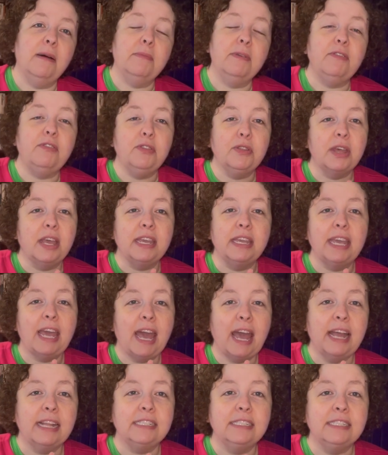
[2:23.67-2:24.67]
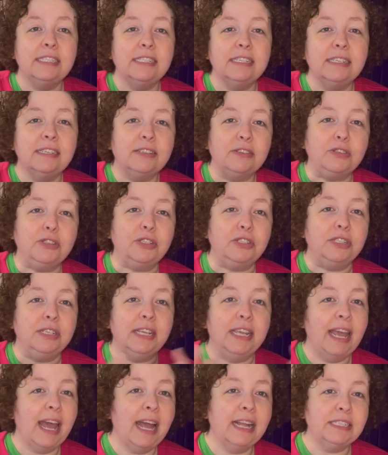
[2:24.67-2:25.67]
If you like cats, there's usually
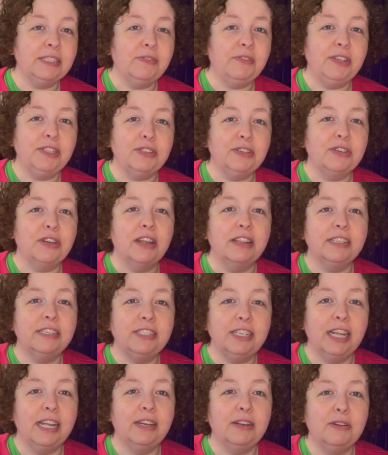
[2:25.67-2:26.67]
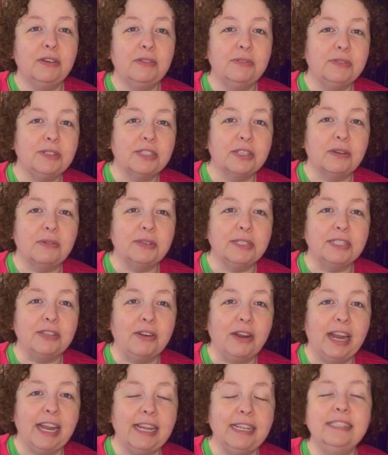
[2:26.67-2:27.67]
cats featured on the channel, which is always
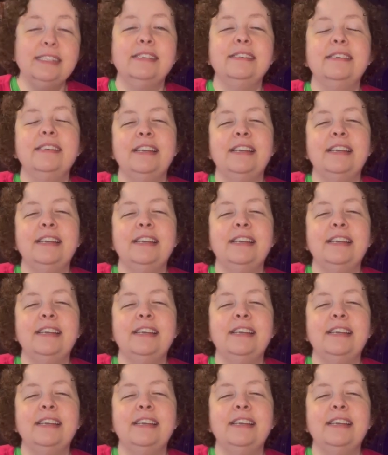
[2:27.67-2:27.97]
great.